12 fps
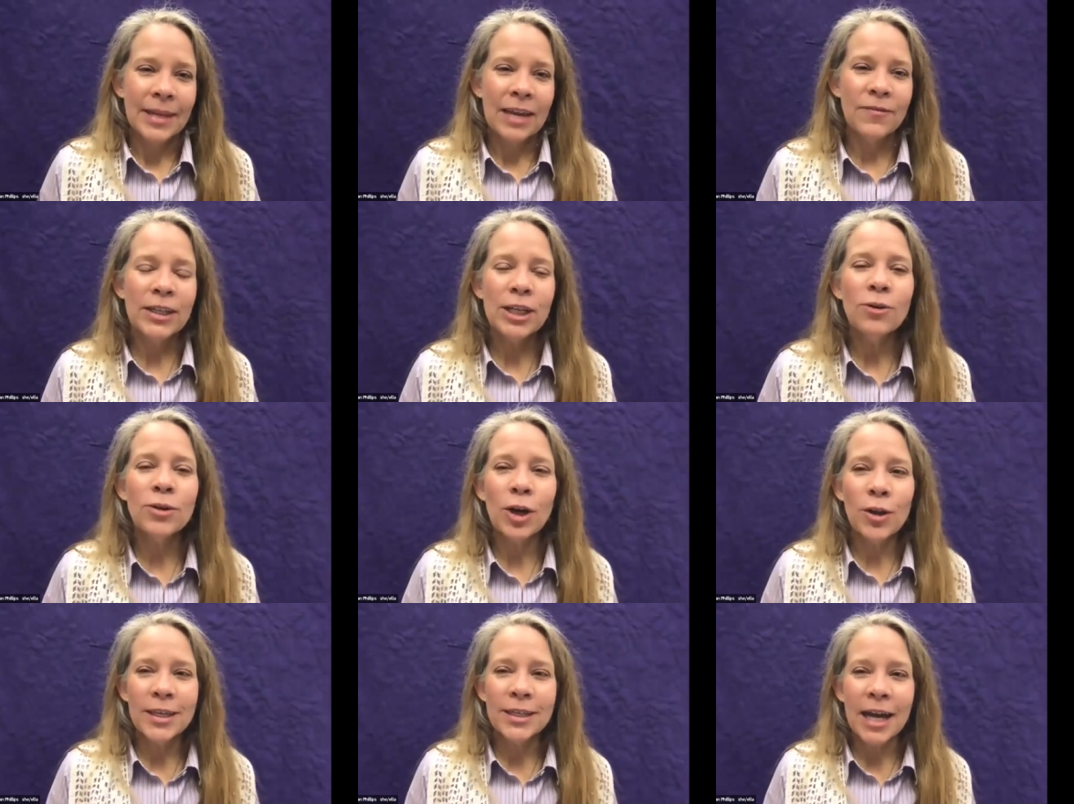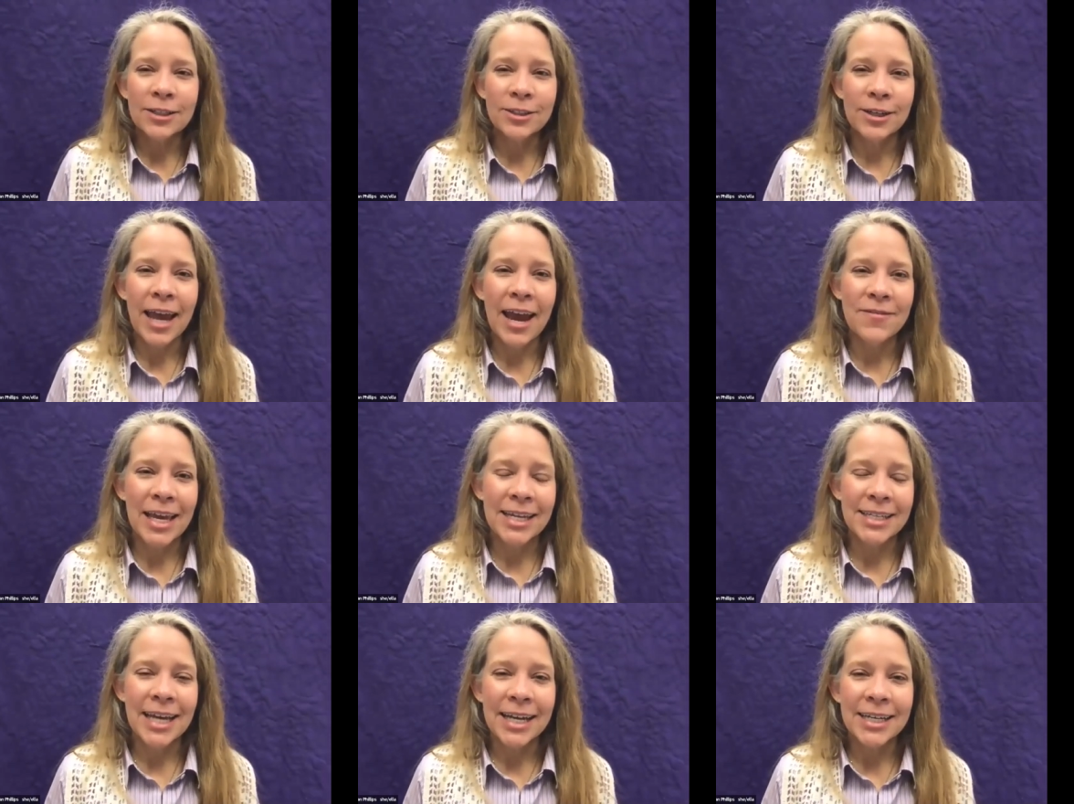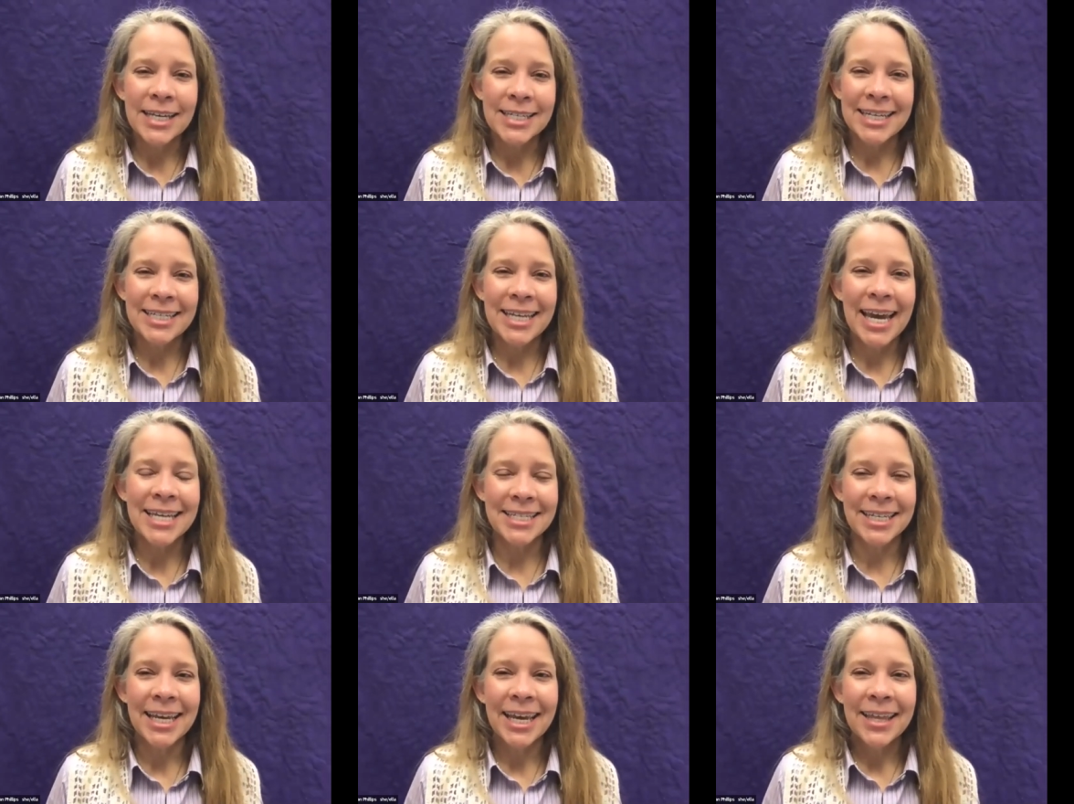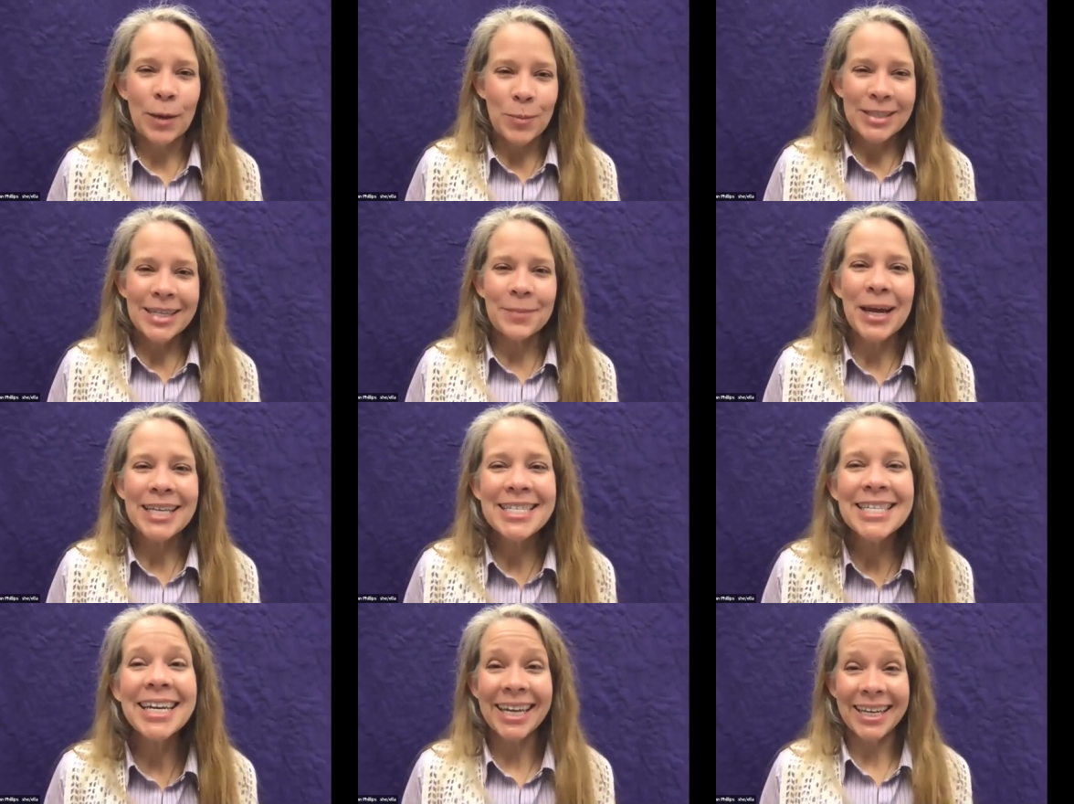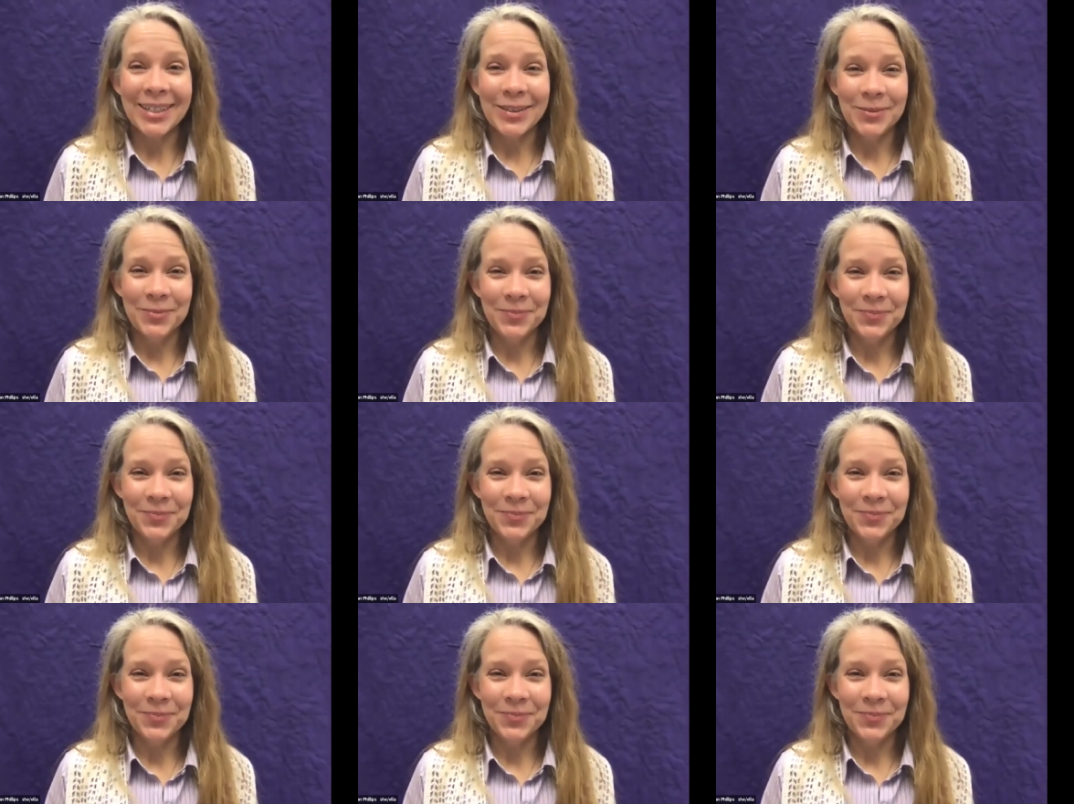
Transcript: If I don't go to the doctor and have that diagnostic test, that means I'm not sick. Mm-hmm.